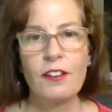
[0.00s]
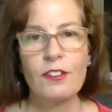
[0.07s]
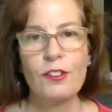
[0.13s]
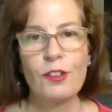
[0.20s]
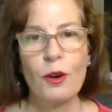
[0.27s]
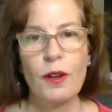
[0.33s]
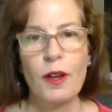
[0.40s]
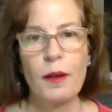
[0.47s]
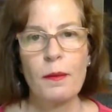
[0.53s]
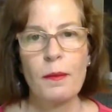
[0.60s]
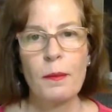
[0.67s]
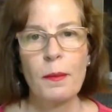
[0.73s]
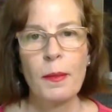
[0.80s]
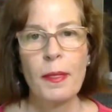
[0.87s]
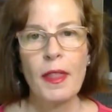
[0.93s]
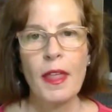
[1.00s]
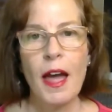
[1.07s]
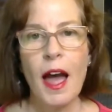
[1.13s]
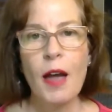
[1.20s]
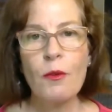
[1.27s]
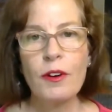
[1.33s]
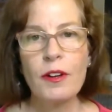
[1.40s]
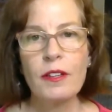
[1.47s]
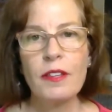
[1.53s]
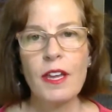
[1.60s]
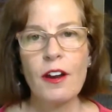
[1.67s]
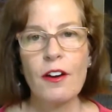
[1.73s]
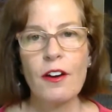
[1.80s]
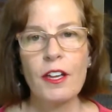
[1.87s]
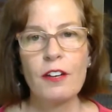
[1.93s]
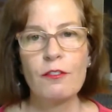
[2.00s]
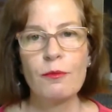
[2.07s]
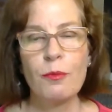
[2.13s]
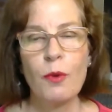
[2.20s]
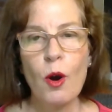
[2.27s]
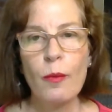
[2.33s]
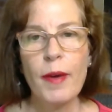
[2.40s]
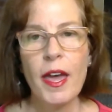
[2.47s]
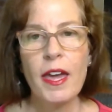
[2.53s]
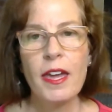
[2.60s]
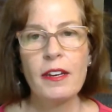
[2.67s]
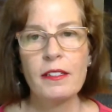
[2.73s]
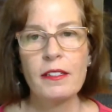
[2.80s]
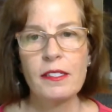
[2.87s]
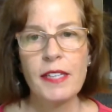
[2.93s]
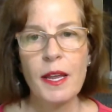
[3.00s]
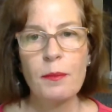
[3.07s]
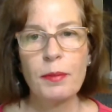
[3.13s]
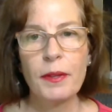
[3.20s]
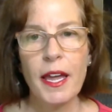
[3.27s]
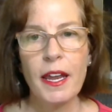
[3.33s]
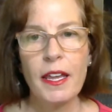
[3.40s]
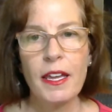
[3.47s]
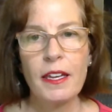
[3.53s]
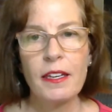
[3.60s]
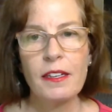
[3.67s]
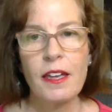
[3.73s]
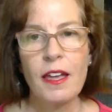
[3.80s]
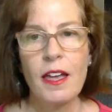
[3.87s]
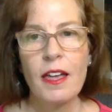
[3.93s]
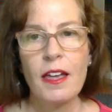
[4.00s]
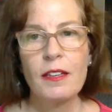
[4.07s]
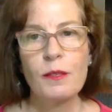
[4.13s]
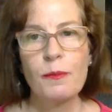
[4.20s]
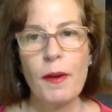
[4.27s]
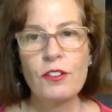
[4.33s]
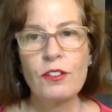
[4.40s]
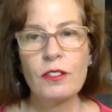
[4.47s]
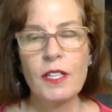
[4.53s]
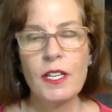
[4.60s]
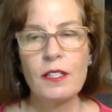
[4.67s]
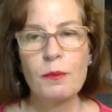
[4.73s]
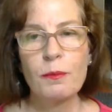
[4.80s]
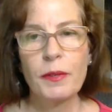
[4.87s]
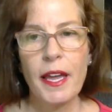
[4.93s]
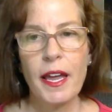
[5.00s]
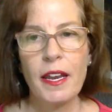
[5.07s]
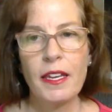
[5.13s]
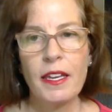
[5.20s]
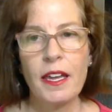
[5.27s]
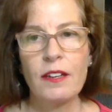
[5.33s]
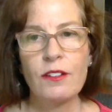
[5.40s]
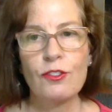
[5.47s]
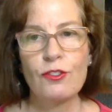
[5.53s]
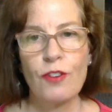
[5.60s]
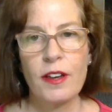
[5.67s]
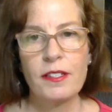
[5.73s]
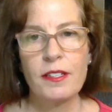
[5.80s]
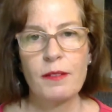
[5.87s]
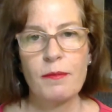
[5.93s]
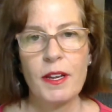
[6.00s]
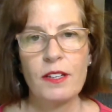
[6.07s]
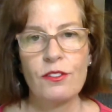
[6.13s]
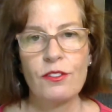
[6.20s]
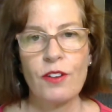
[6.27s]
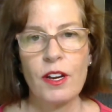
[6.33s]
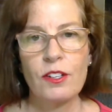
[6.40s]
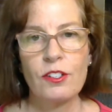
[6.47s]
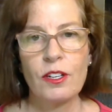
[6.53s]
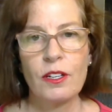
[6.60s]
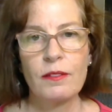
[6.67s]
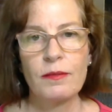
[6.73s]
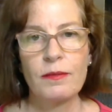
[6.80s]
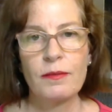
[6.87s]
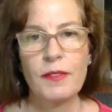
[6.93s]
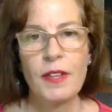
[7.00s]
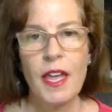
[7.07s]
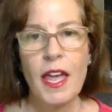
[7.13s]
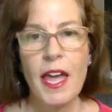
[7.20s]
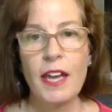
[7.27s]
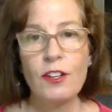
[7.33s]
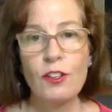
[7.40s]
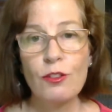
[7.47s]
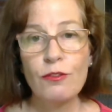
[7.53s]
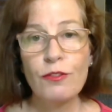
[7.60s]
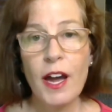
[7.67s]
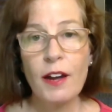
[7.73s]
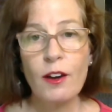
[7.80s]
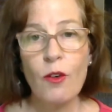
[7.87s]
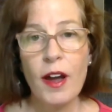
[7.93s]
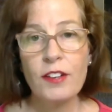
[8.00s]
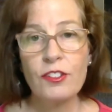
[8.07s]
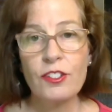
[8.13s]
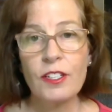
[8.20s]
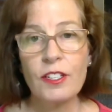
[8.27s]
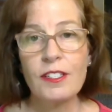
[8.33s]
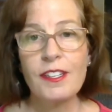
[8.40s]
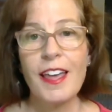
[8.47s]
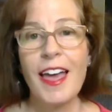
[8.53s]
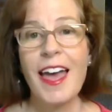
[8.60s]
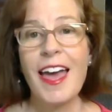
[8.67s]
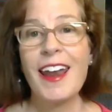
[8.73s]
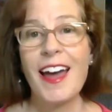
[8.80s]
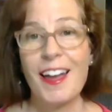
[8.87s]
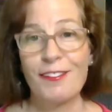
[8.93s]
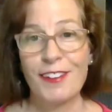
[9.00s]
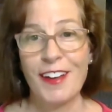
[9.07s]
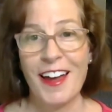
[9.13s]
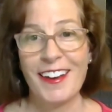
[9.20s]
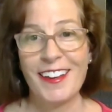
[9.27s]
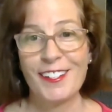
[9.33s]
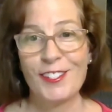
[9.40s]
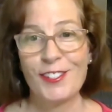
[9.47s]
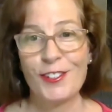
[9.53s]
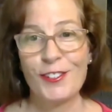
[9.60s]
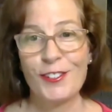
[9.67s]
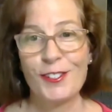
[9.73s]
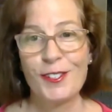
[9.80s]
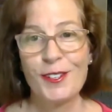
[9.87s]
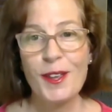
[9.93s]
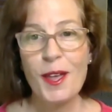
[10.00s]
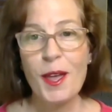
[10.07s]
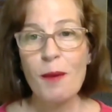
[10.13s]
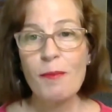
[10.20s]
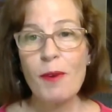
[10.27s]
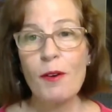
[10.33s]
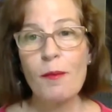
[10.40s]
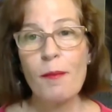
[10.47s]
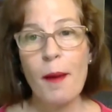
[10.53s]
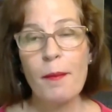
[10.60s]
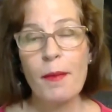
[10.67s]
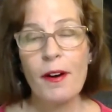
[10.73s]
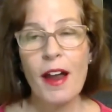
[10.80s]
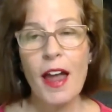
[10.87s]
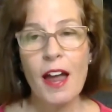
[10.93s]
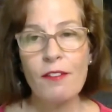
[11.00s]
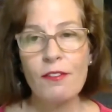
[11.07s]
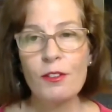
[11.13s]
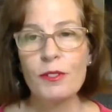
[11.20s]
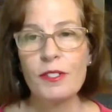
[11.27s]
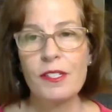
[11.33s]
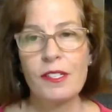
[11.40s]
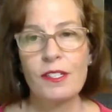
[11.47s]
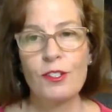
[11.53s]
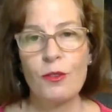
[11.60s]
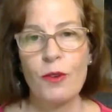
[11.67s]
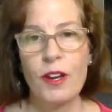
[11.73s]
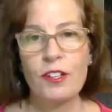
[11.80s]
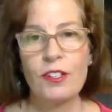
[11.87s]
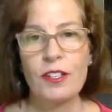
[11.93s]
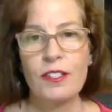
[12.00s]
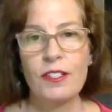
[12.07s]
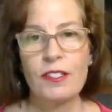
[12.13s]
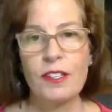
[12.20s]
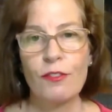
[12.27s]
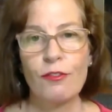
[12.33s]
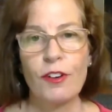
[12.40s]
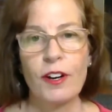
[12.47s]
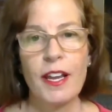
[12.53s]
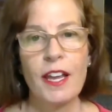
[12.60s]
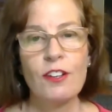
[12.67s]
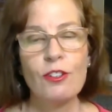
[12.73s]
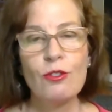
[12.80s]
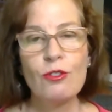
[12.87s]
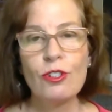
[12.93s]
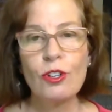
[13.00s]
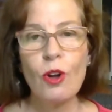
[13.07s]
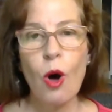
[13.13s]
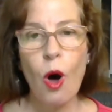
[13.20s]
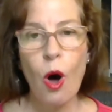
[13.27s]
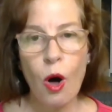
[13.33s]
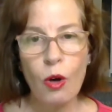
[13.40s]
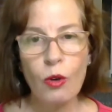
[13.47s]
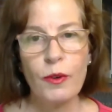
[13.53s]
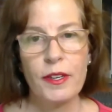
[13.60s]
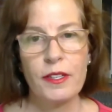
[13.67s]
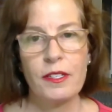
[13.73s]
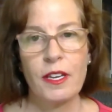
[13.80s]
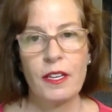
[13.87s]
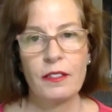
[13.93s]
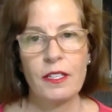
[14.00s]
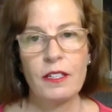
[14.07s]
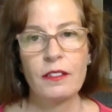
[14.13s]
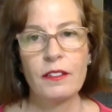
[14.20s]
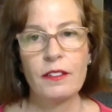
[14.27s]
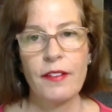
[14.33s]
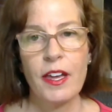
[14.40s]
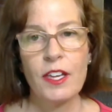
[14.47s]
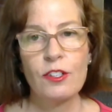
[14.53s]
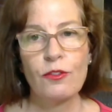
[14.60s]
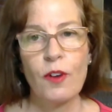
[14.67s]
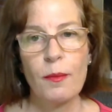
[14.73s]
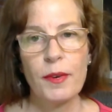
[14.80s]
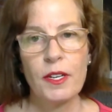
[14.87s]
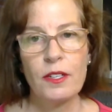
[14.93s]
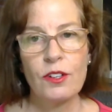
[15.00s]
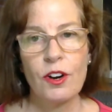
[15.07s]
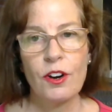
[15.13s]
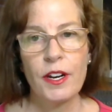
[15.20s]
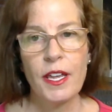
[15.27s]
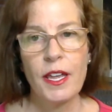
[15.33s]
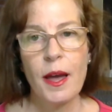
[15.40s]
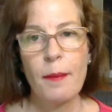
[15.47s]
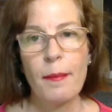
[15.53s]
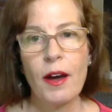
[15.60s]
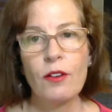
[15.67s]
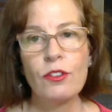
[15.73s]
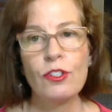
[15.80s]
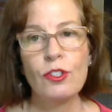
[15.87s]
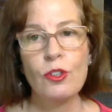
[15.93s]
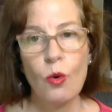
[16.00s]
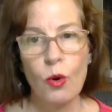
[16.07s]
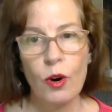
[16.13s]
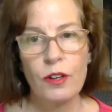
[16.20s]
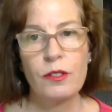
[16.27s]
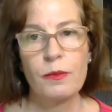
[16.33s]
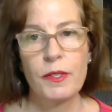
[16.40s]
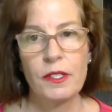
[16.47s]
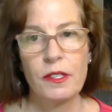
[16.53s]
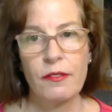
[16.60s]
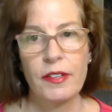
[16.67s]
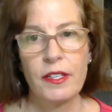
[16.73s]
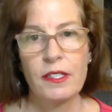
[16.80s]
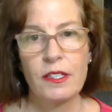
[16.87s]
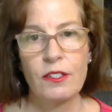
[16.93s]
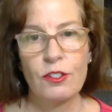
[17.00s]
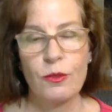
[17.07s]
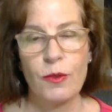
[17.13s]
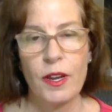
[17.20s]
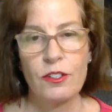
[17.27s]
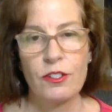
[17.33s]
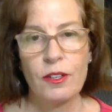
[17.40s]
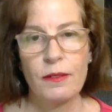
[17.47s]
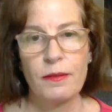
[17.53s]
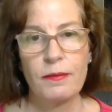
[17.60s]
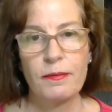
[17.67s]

Arizona. I work in the area of probate, estate planning, special needs planning, and trust administration. You've got questions, and I've got answers. But remember, everyone's situation is different, and you should always get legal advice from an attorney about your specific situation.